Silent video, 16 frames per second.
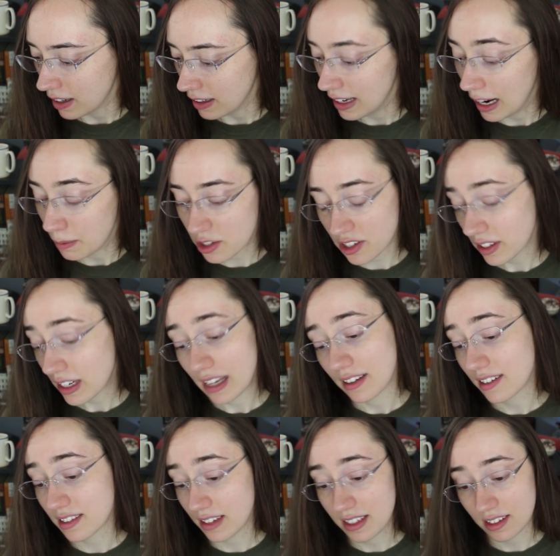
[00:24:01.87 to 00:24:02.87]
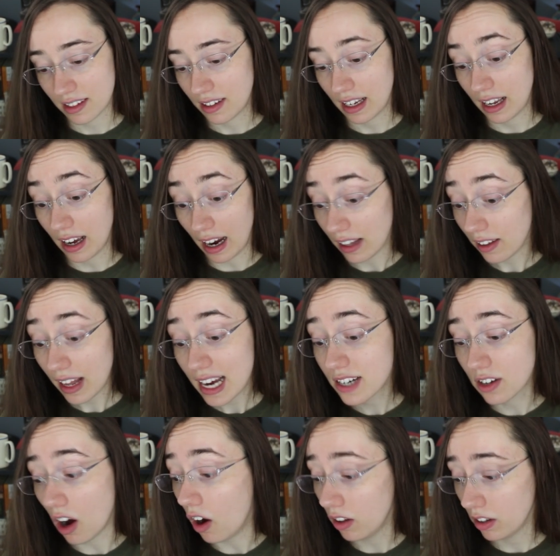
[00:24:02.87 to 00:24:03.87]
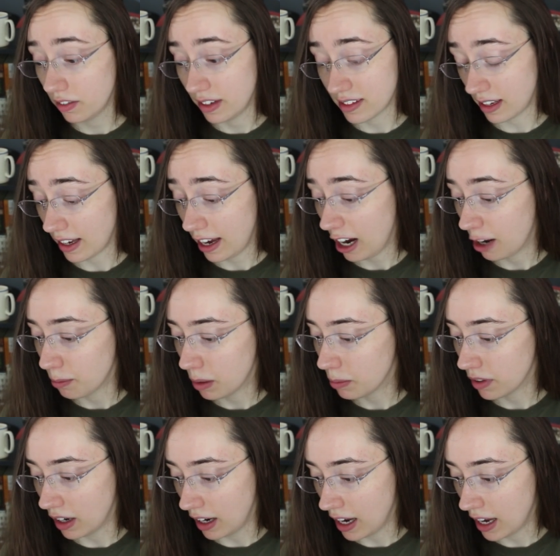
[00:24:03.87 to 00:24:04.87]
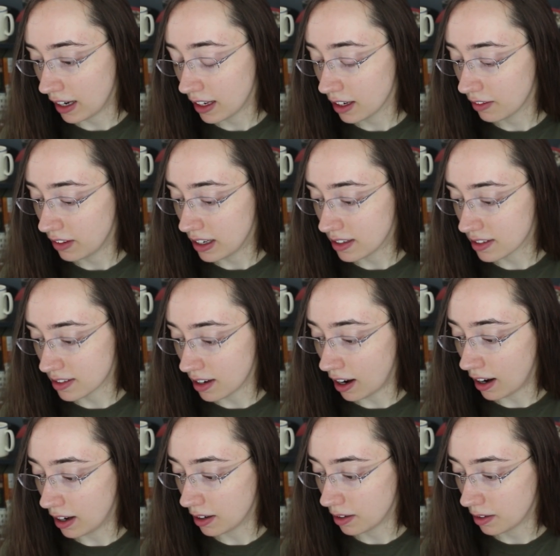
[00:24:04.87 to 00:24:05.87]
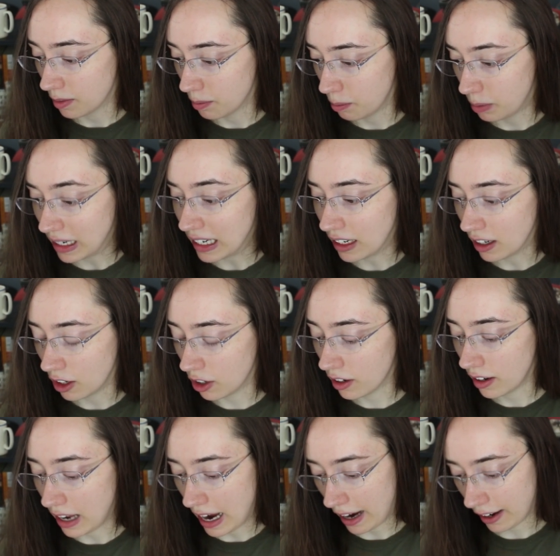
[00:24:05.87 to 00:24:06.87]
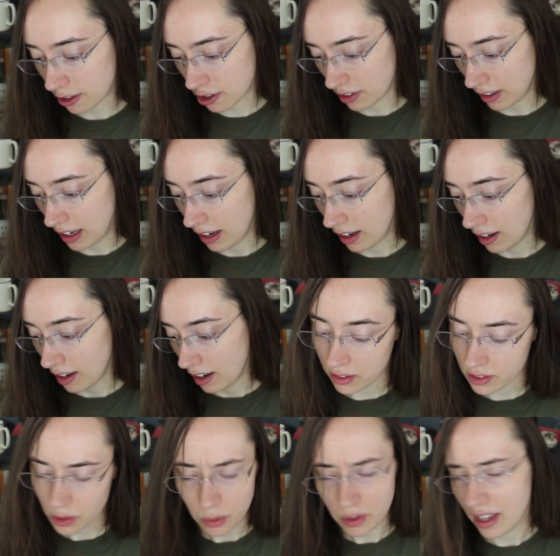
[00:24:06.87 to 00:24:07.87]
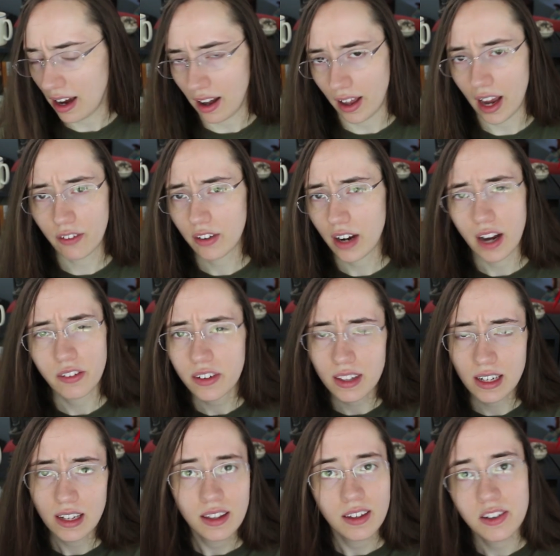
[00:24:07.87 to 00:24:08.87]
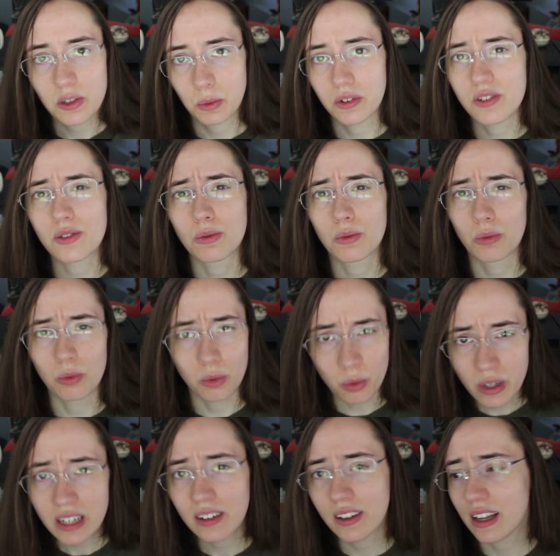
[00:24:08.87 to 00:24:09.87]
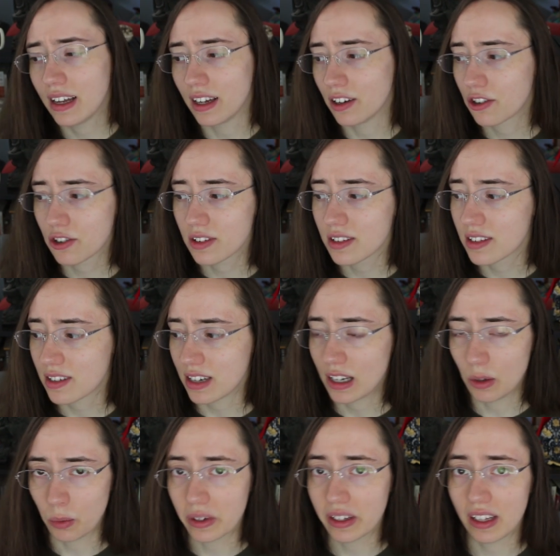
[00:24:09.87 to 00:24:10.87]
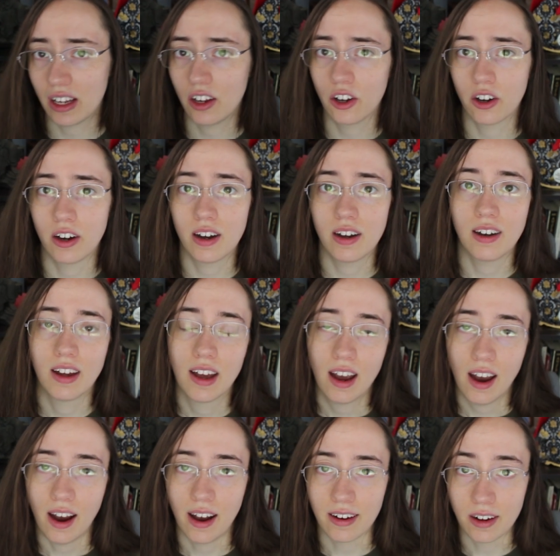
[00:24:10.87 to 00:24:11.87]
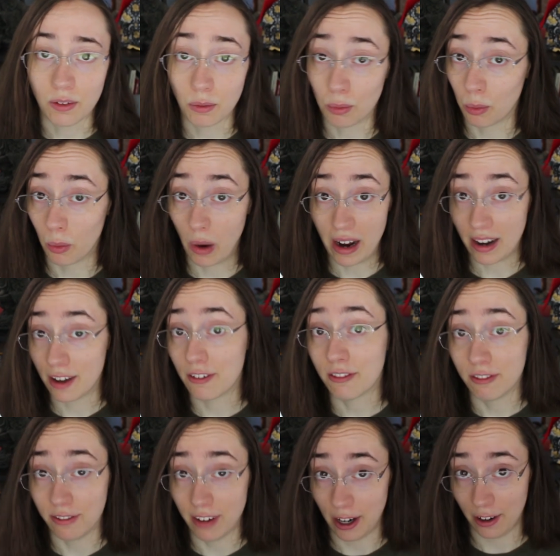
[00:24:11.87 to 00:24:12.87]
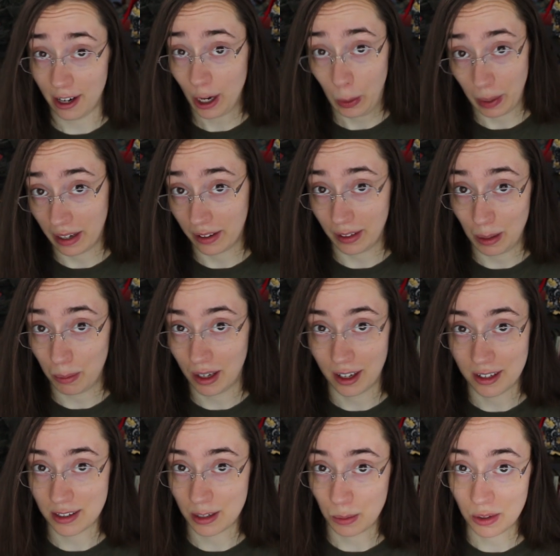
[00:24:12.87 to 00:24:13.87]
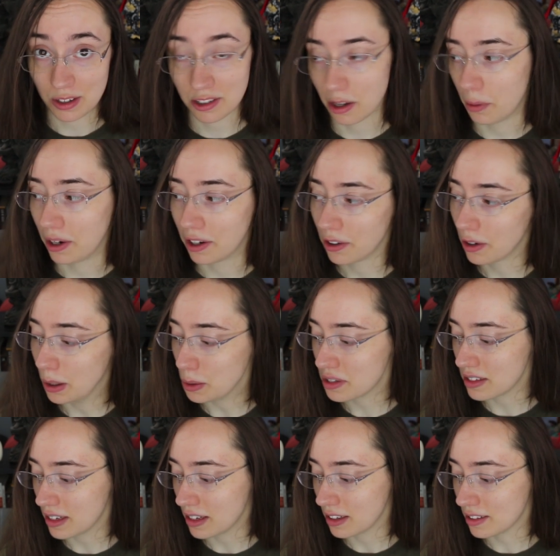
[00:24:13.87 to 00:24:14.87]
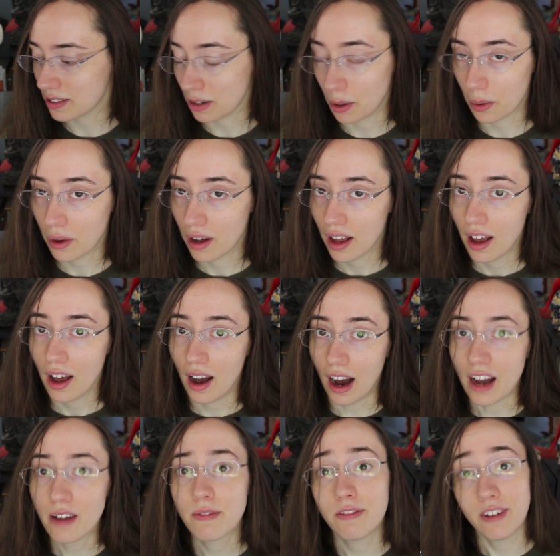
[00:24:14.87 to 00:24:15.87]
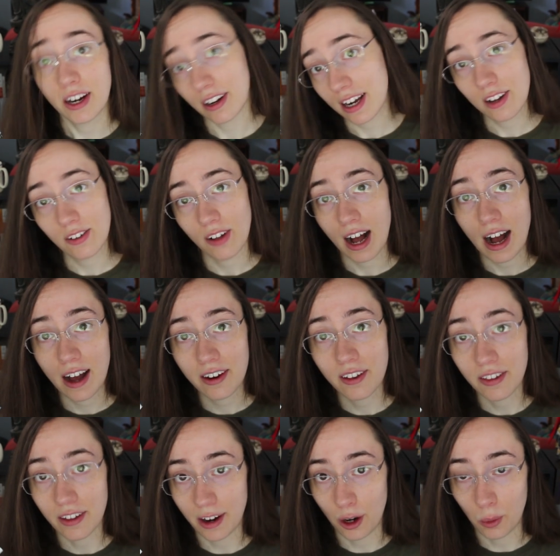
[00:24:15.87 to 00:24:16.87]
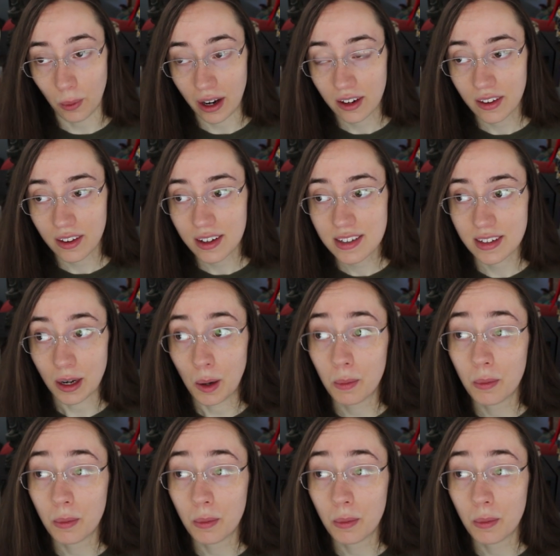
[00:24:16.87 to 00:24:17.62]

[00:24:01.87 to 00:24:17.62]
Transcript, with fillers: yeah, I'm just looking at this list and thinking, I liked all of these. I can't remember any of these not being good, actually. And so yeah, every everything in this was really interesting, really good, and I read it very quickly because it was so engrossing. So I'm very glad that I read this and